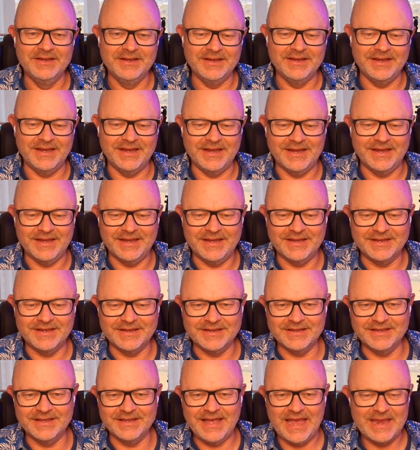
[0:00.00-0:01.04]

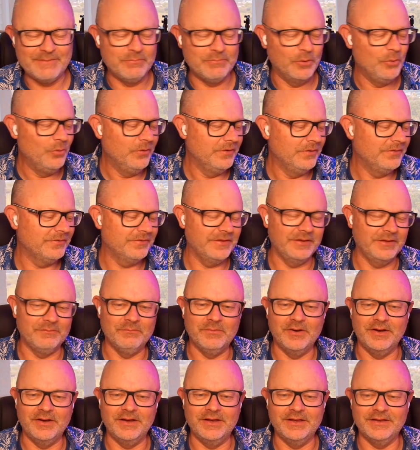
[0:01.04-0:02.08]
able than
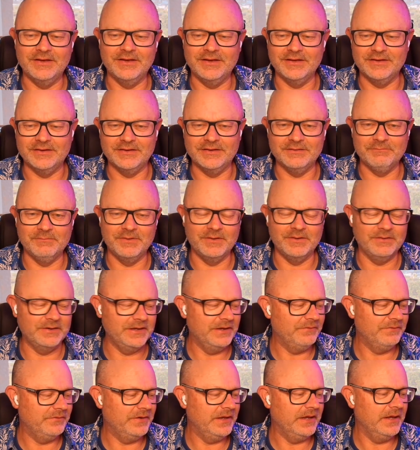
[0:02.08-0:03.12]
my
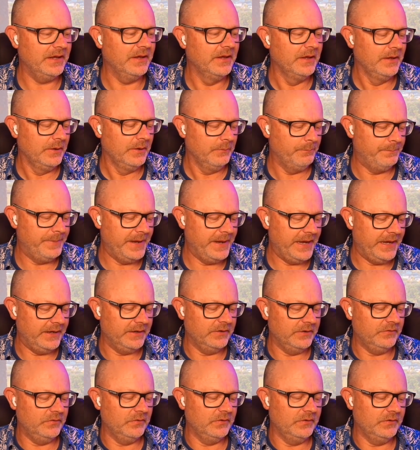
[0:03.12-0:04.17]
left ear, but
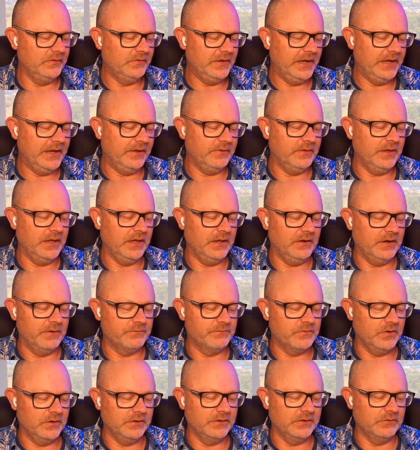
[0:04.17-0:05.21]
it turns out that I've
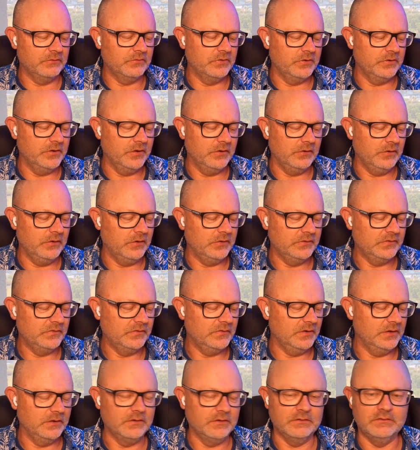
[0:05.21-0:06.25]
got little to no loss
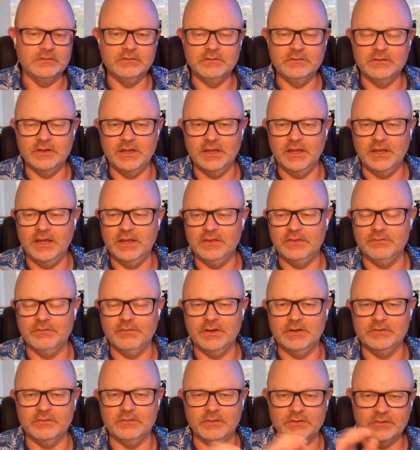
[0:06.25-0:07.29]
in either
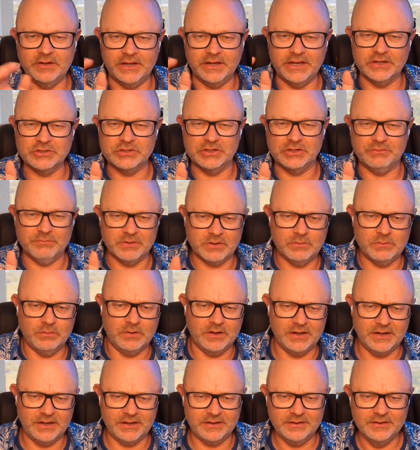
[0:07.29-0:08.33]
ear, so I don't actually
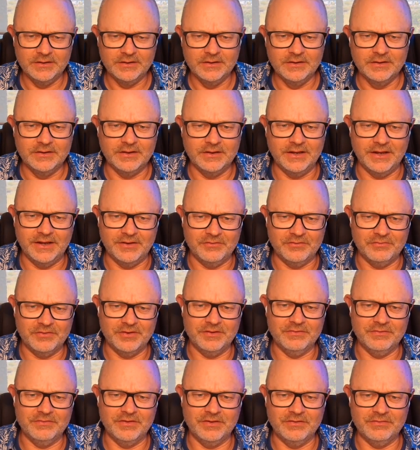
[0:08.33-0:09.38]
require
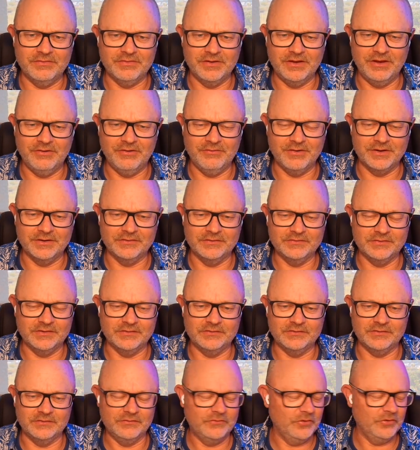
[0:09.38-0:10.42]
the hearing
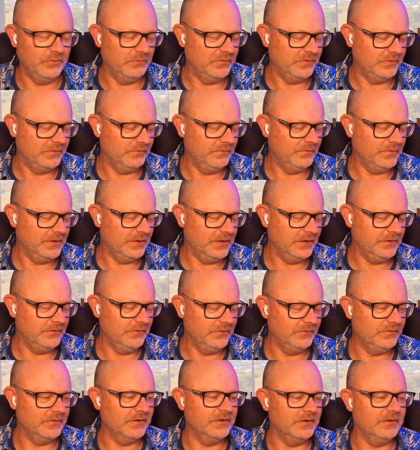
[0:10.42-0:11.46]
assist in terms of
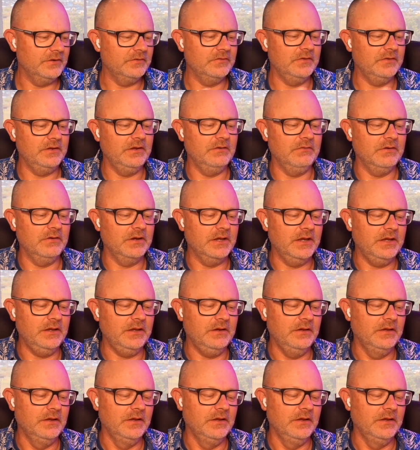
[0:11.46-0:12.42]
using it as a hearing aid.